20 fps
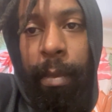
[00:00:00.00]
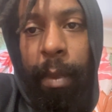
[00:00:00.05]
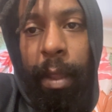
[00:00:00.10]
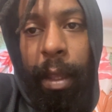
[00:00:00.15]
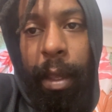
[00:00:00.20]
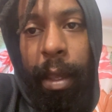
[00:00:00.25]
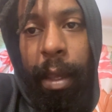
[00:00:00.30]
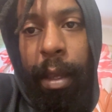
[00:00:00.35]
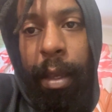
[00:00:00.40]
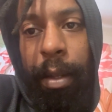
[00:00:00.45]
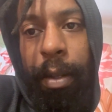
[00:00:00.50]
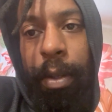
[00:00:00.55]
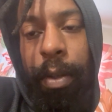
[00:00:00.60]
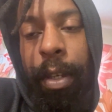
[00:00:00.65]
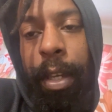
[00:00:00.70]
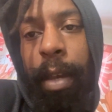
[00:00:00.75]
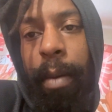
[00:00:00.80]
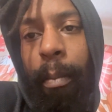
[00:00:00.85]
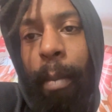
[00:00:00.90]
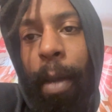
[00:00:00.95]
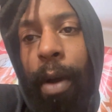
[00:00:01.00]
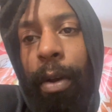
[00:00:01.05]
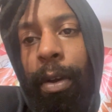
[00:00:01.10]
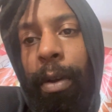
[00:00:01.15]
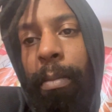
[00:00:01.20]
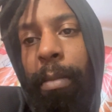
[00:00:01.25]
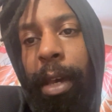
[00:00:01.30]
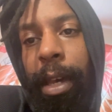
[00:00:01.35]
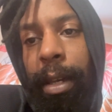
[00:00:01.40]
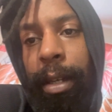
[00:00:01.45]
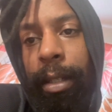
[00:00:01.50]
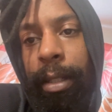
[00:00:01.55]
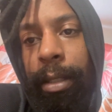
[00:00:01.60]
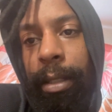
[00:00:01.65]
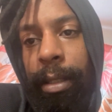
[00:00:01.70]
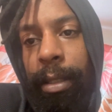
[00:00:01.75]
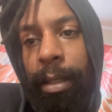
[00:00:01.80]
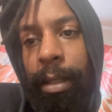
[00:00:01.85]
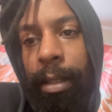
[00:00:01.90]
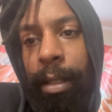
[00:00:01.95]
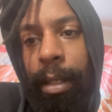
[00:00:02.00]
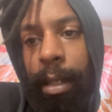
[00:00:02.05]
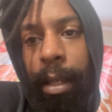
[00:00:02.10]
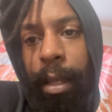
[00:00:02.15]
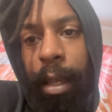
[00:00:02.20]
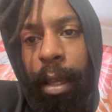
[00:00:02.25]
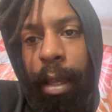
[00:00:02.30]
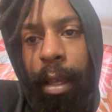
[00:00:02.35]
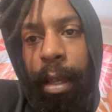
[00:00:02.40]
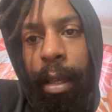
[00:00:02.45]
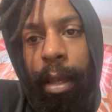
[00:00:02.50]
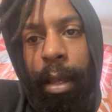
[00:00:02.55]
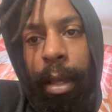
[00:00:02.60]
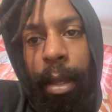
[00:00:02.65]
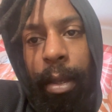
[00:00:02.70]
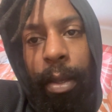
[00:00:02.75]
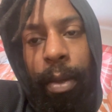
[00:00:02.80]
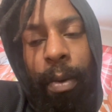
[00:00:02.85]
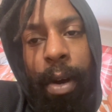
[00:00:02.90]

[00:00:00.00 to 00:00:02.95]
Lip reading: and you get Malcolm X. you